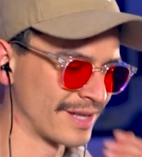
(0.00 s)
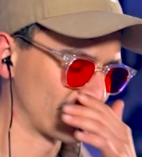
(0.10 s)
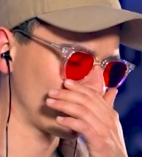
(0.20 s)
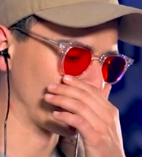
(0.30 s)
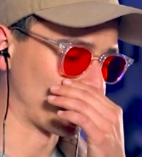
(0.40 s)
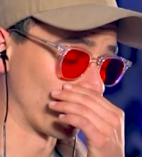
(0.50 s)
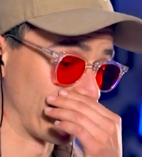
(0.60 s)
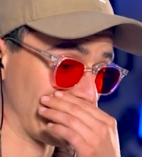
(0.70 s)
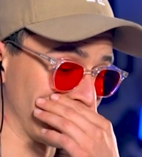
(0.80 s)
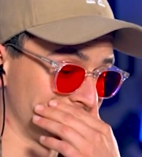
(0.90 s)
That's really cool.
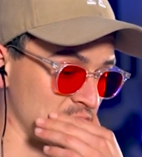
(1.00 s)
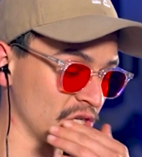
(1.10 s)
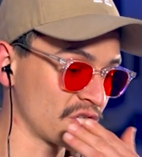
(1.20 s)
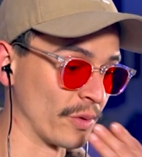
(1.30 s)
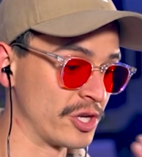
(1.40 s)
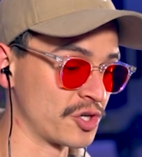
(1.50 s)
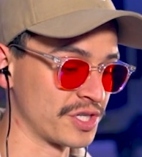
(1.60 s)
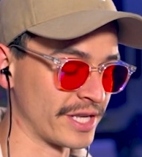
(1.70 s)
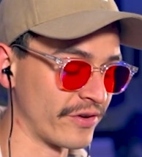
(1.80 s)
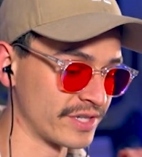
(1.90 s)
And it just looks so
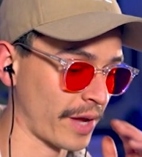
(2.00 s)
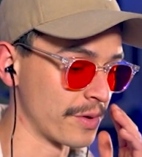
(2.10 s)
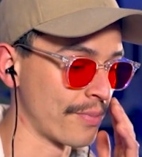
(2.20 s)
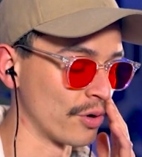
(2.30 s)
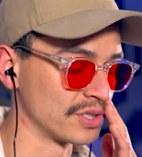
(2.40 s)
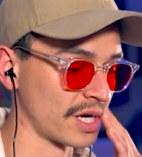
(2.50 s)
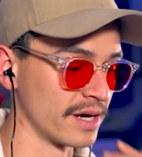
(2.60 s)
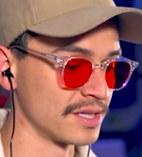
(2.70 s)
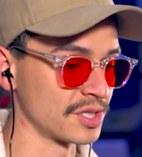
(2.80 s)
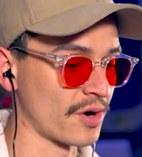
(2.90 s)
interesting every time you post it on
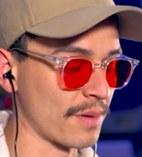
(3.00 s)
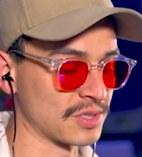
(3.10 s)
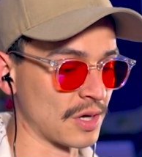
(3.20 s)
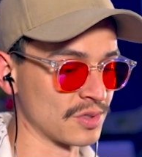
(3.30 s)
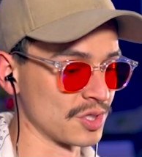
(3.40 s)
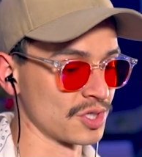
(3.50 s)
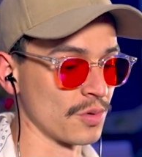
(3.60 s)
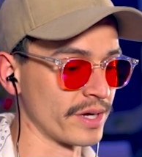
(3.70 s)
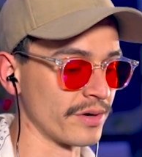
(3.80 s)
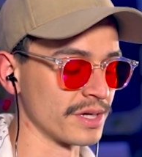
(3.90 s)
Instagram. So I was just so
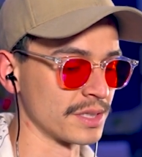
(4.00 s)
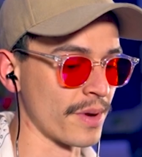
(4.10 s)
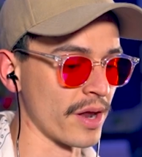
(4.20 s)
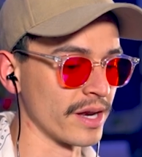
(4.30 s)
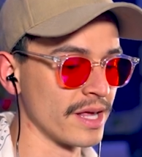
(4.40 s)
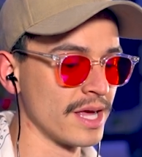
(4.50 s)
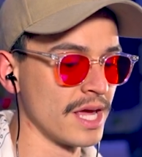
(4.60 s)
curious about it.